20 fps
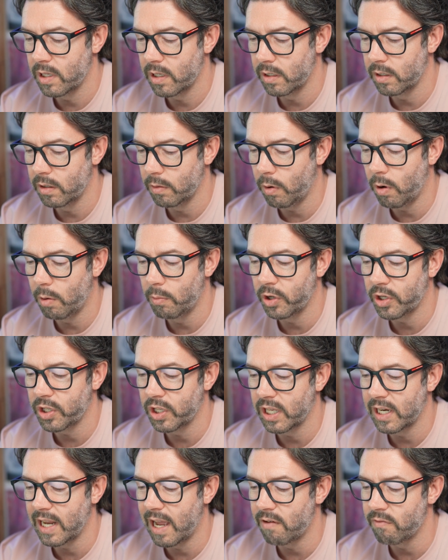What I'm
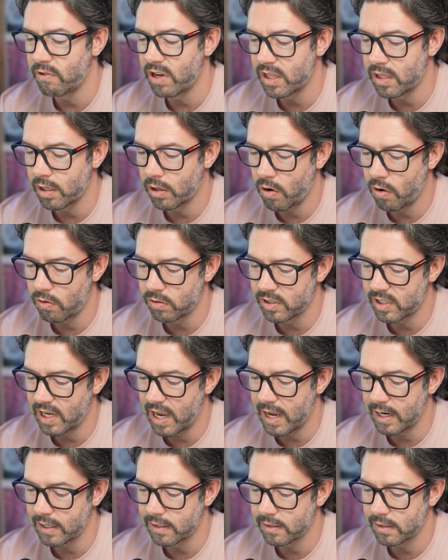looking at now, read the
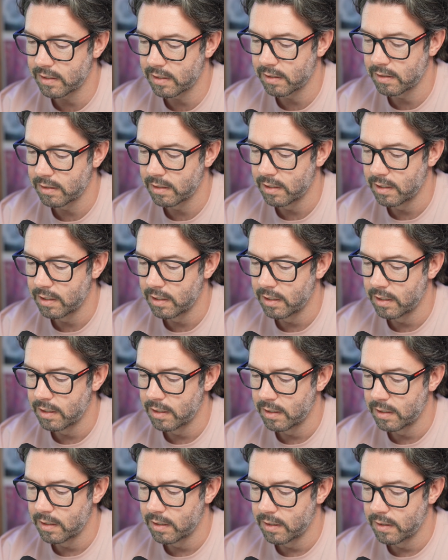context.
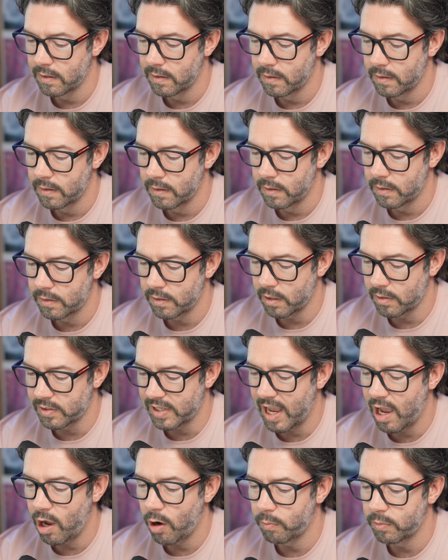So there's
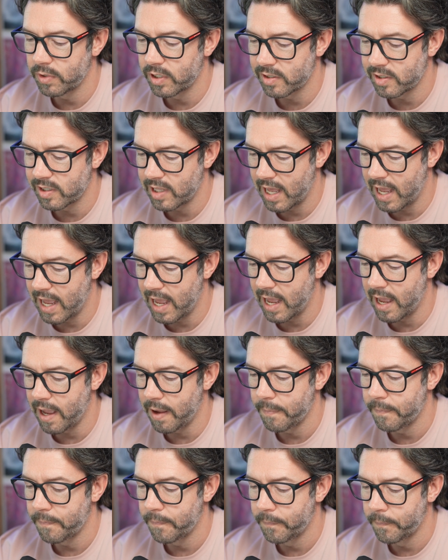help that's
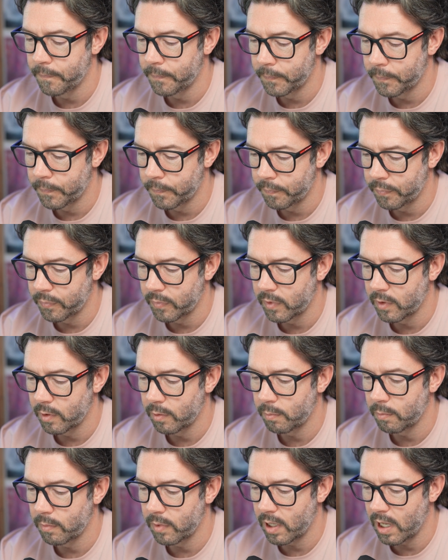there.
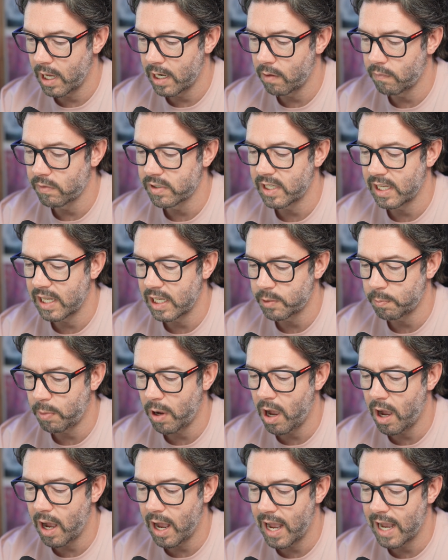And obviously each
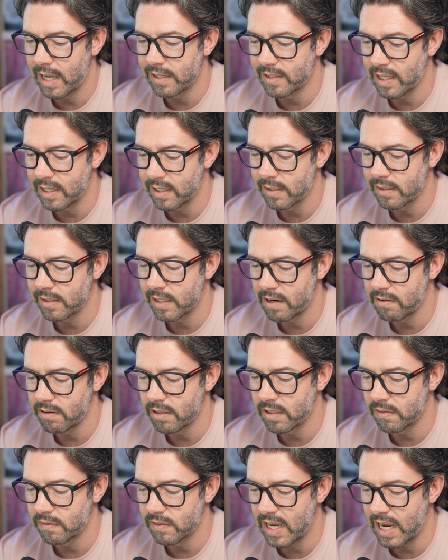part has then a
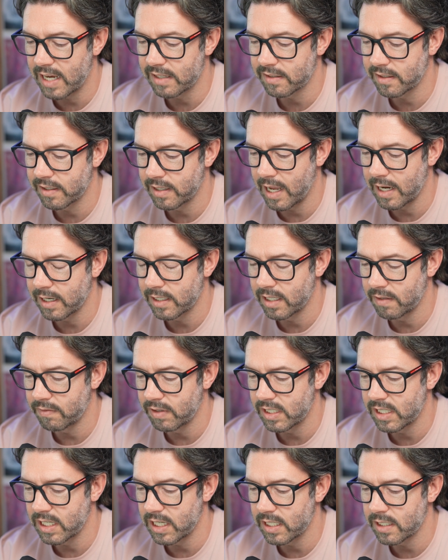series of tasks and
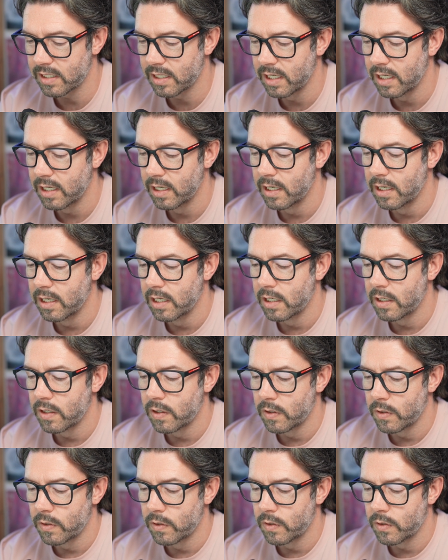activities.
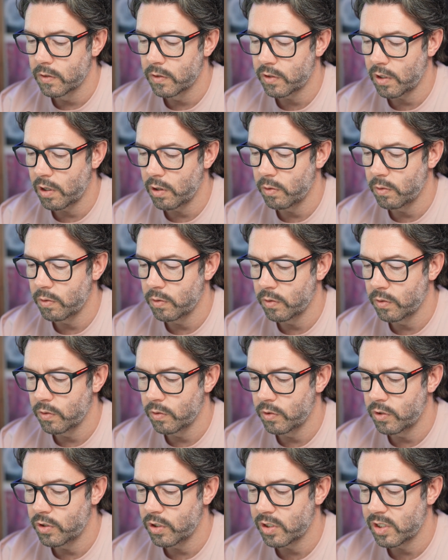So
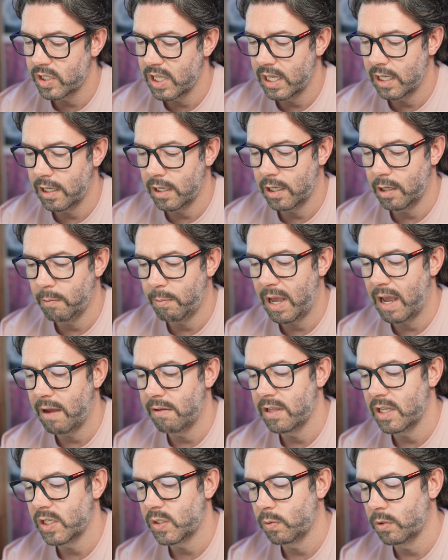just thinking
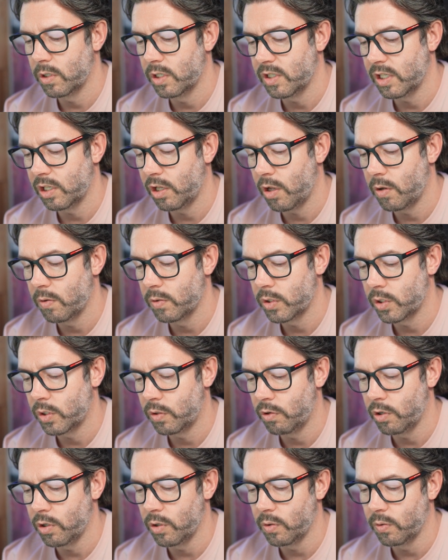about this one as it goes
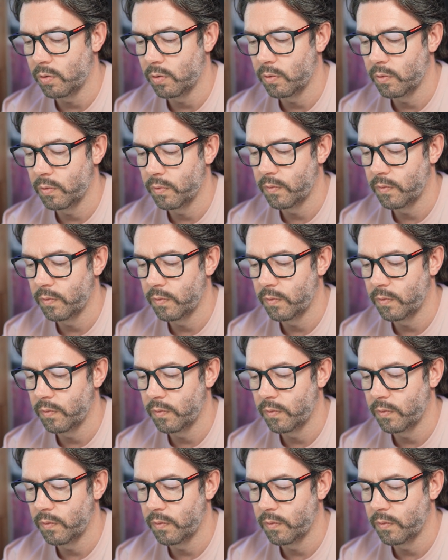through,